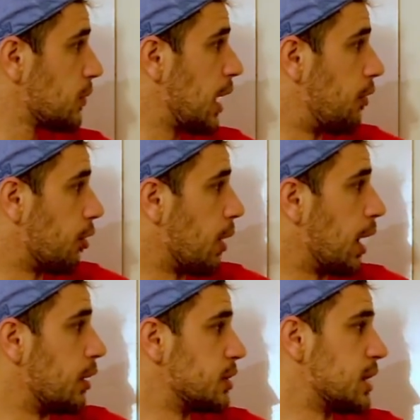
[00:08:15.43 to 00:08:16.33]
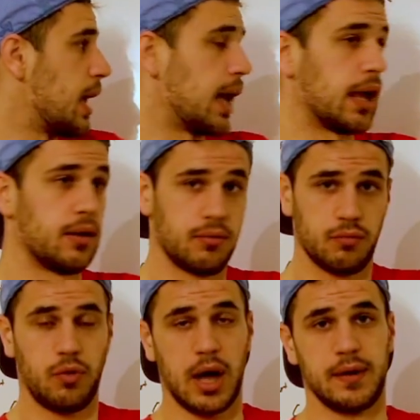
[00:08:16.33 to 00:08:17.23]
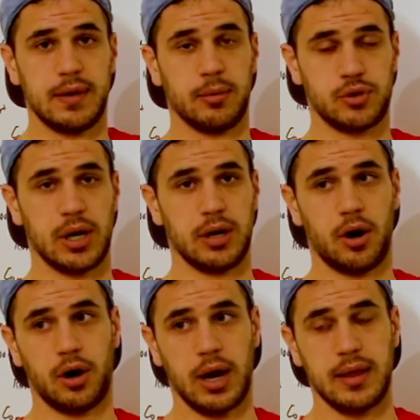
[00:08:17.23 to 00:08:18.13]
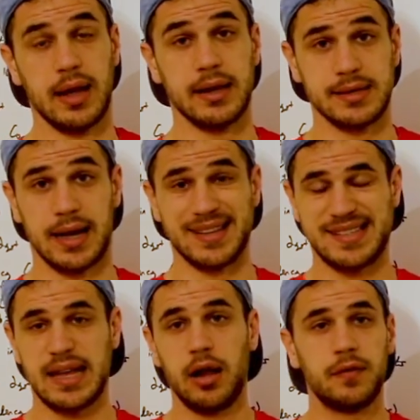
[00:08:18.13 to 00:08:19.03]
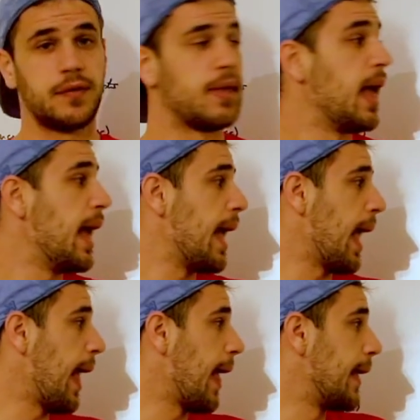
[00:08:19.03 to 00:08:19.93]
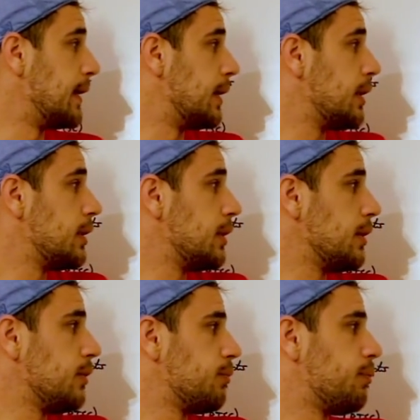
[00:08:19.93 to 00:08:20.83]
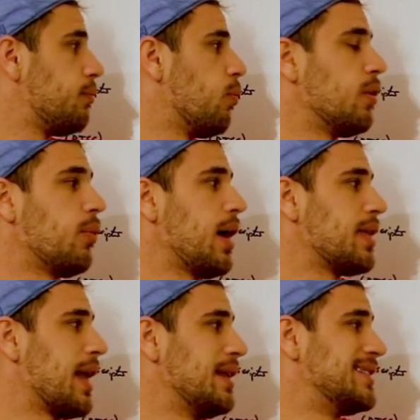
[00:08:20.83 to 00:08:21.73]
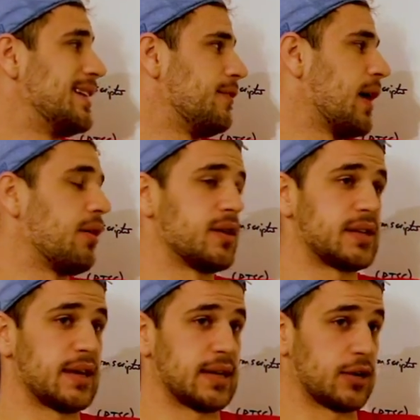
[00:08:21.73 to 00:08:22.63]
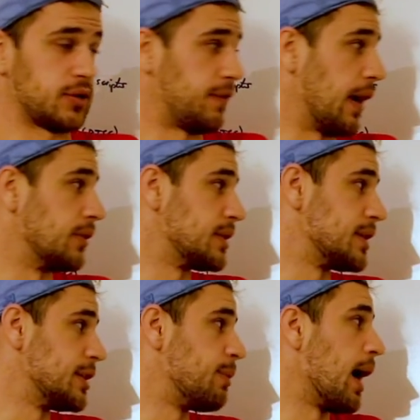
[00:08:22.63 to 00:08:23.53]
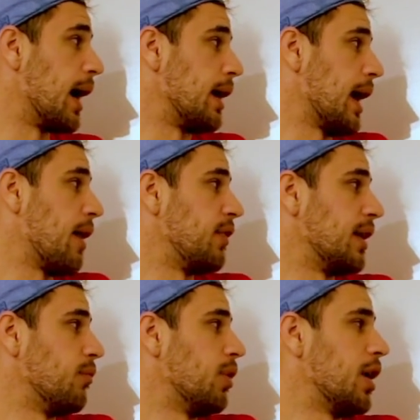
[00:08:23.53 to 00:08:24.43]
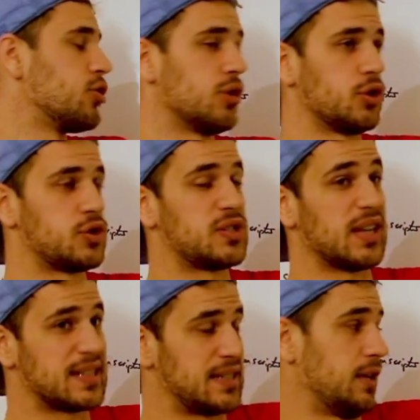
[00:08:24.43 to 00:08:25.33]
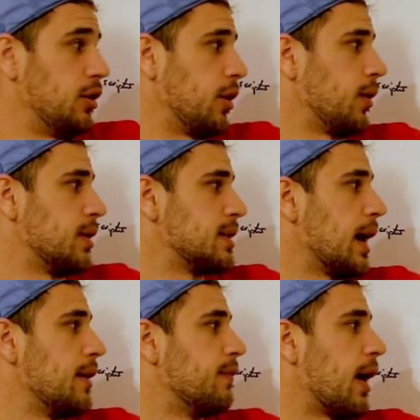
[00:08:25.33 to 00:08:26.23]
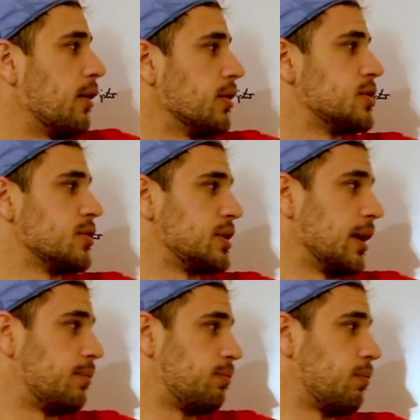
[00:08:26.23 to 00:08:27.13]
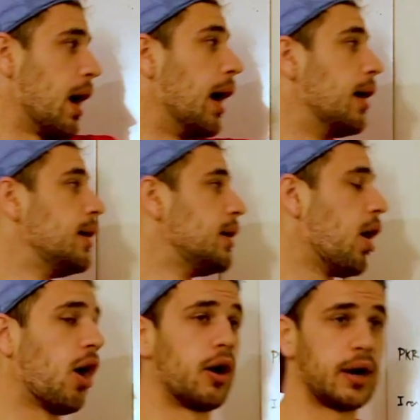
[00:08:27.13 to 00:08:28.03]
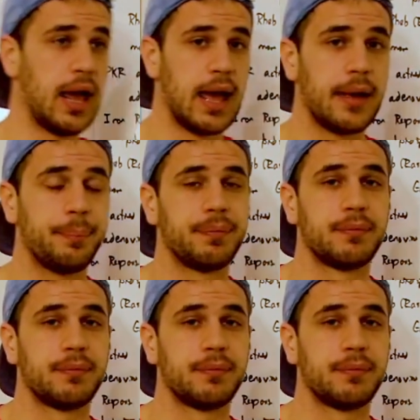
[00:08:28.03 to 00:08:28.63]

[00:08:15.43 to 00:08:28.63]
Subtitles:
it requires a lot of double-stranded RNA that is not self, and one way that adenovirus has actually found this is by having a 160 nucleotide viral associated RNA,